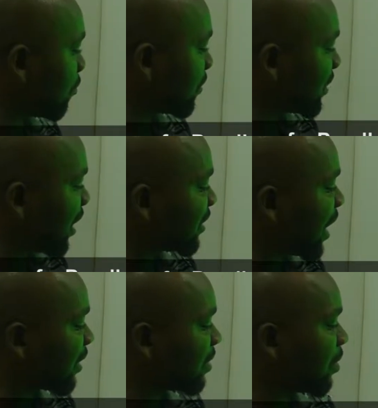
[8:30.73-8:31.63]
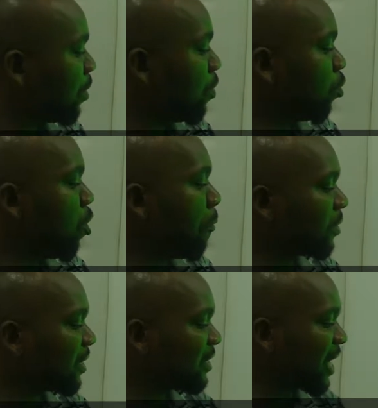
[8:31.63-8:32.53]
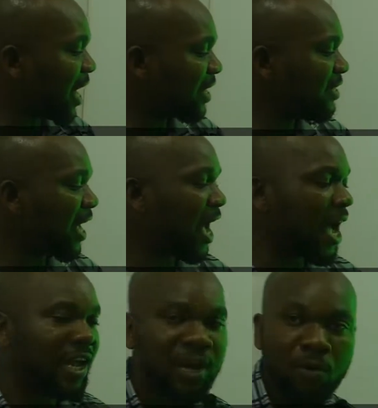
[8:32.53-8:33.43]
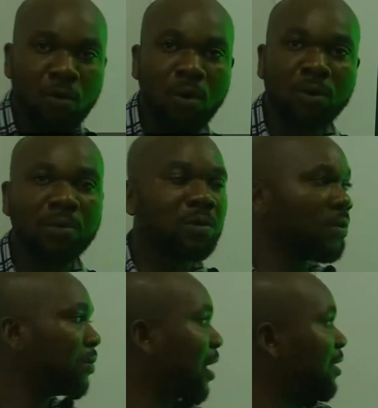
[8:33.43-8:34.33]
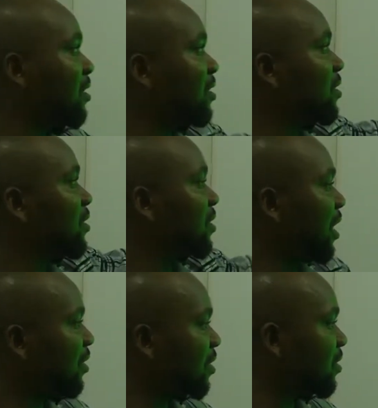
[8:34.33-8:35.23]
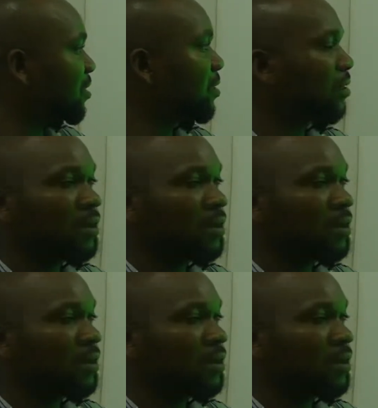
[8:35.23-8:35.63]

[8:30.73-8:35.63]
says that opposite sides are equal. Look at it. This and this.